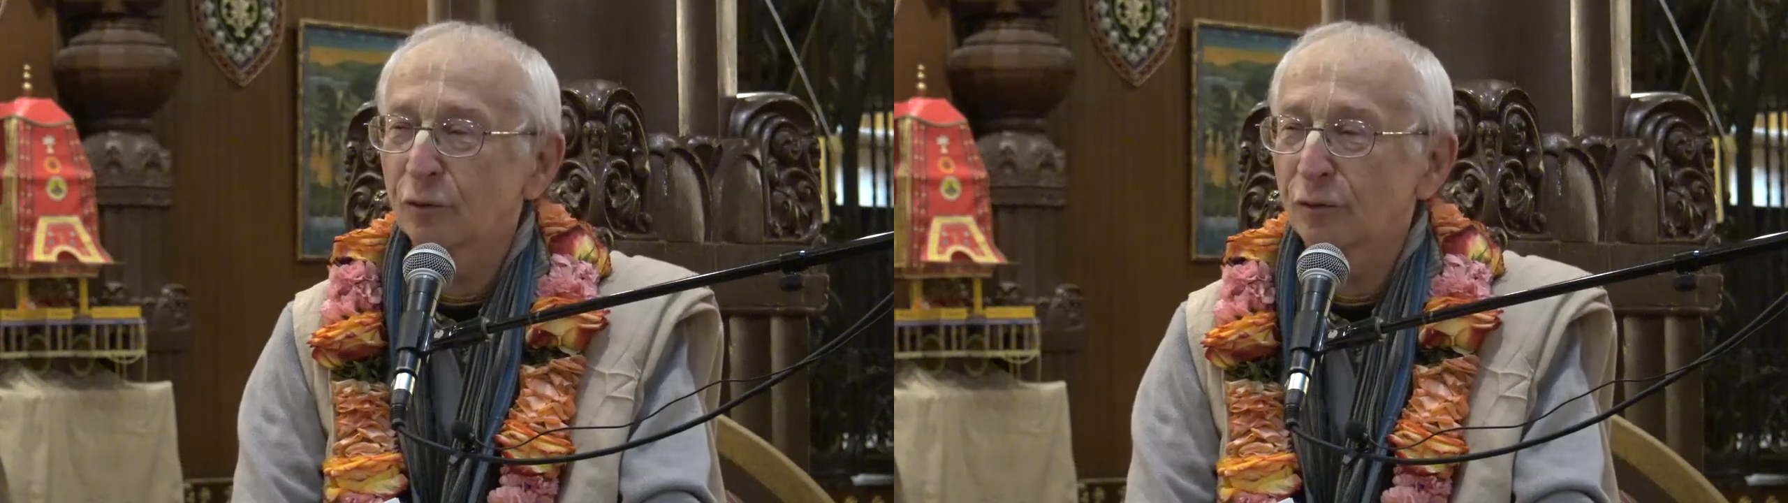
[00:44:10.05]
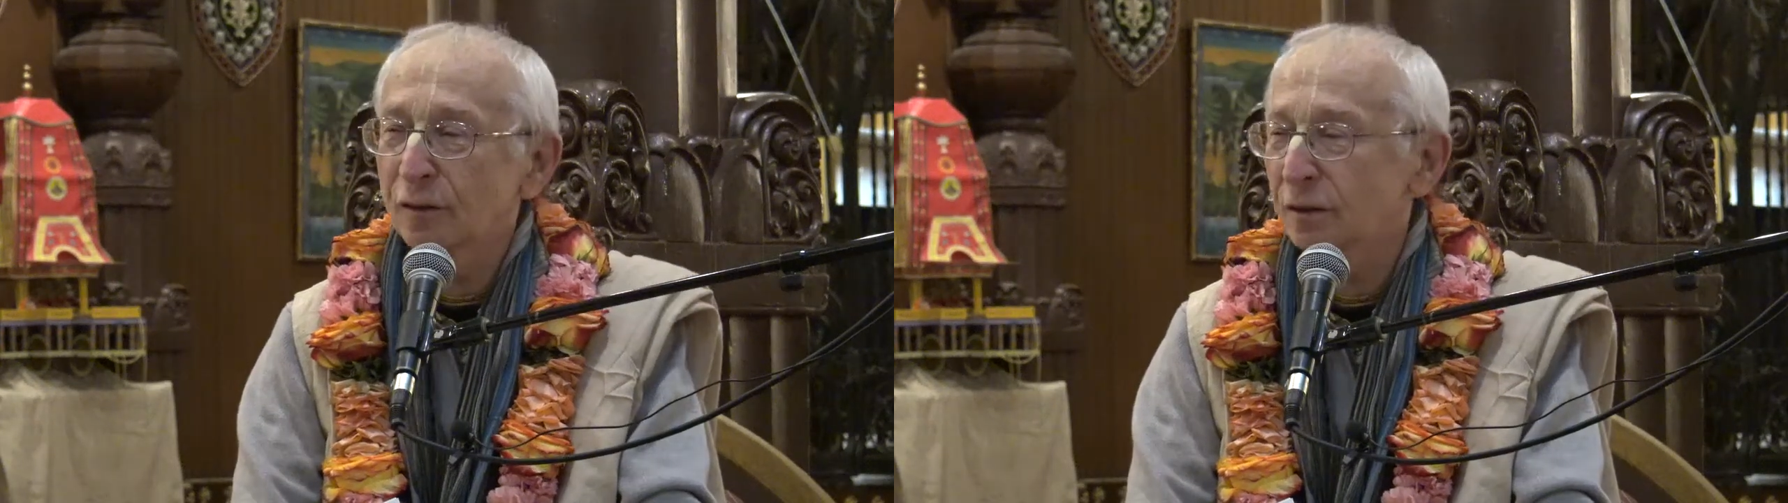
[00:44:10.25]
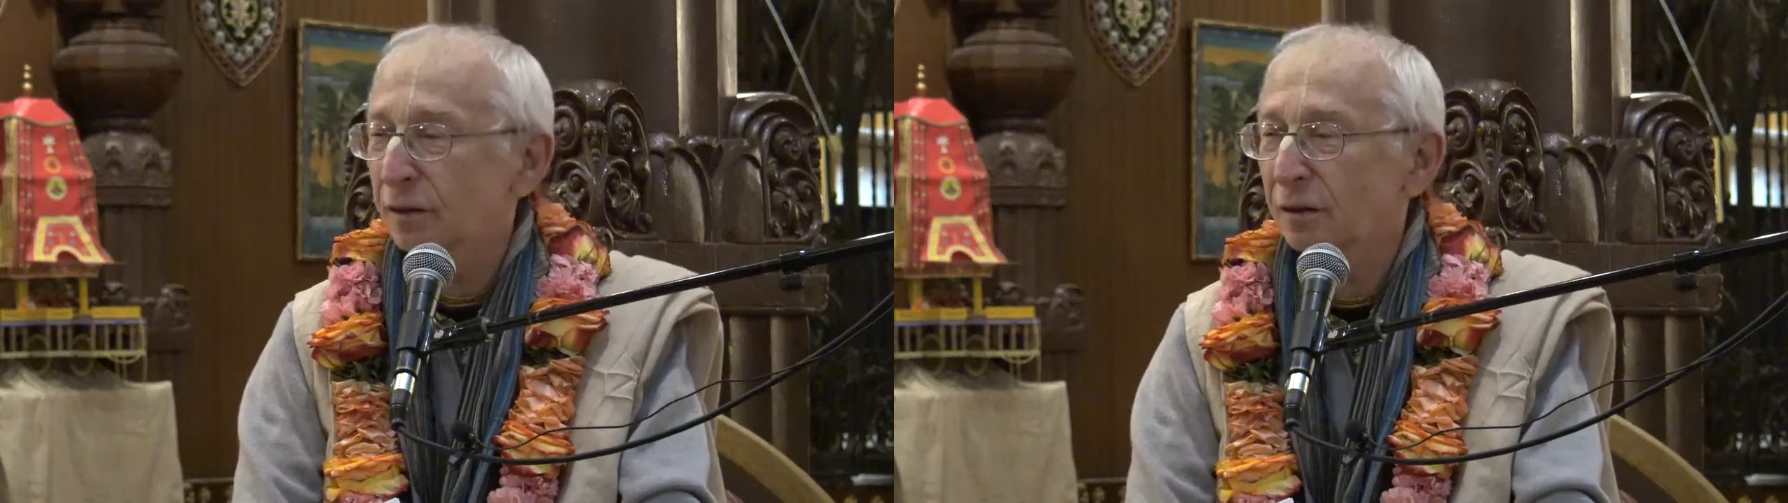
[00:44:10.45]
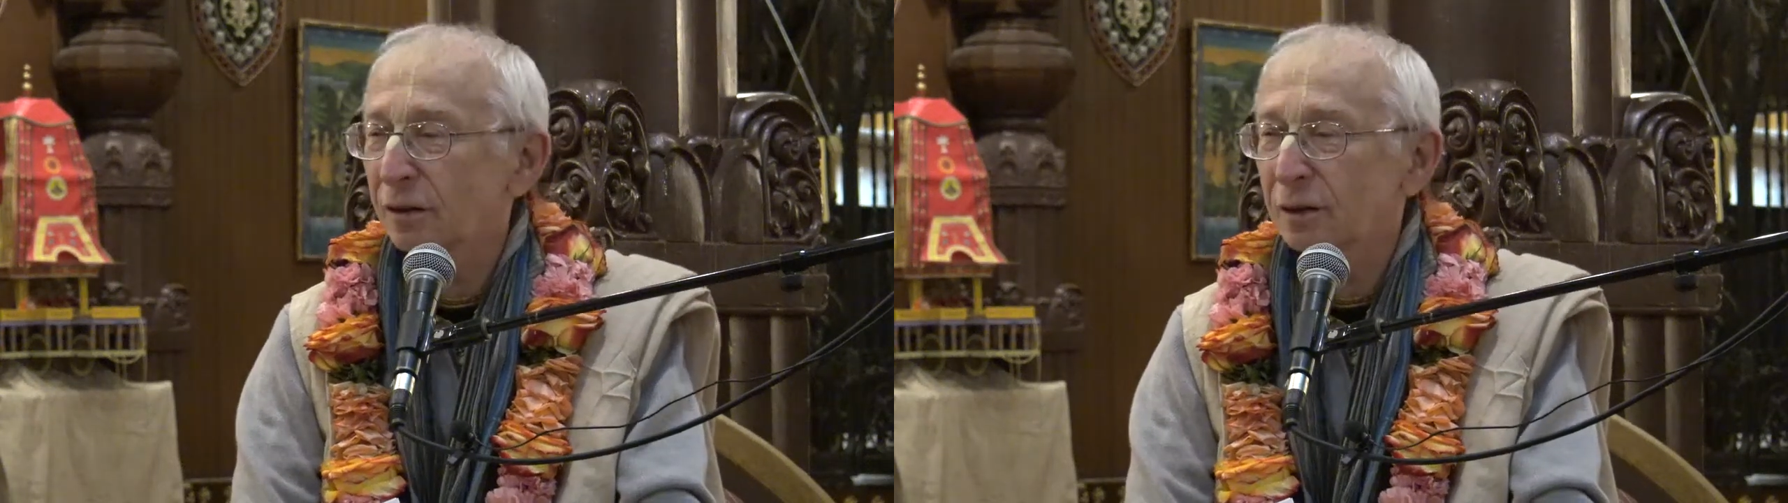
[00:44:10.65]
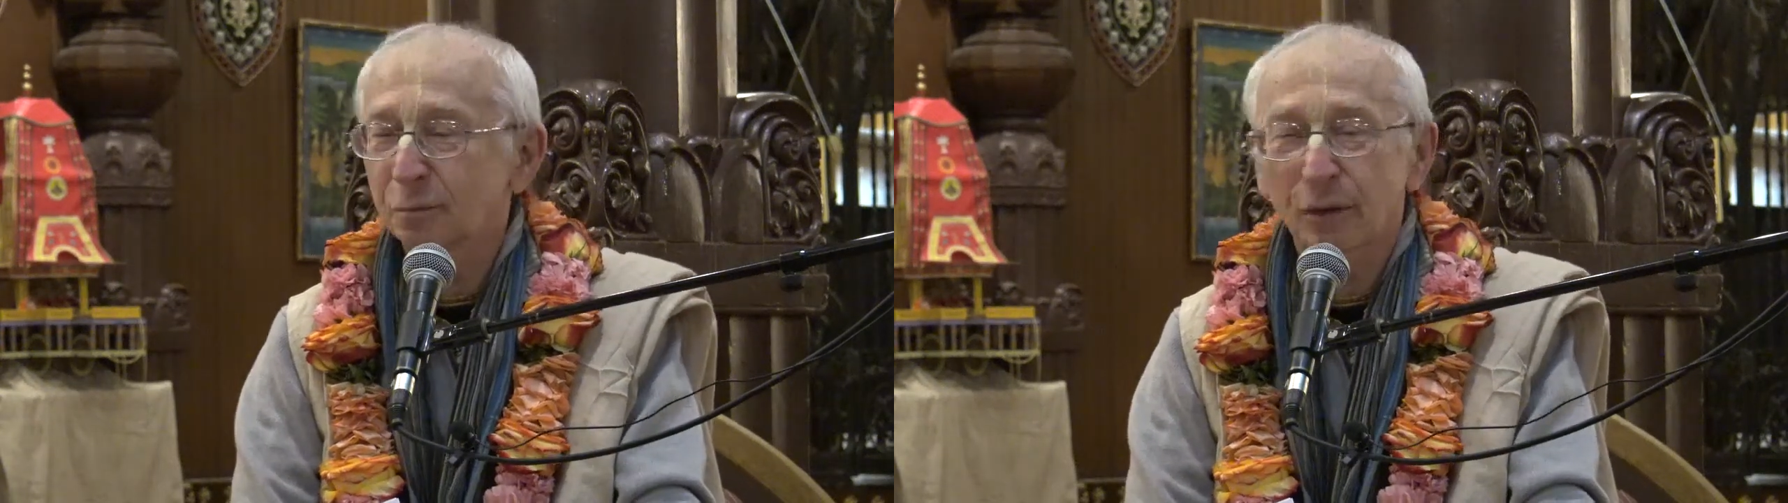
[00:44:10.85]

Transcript: to visit his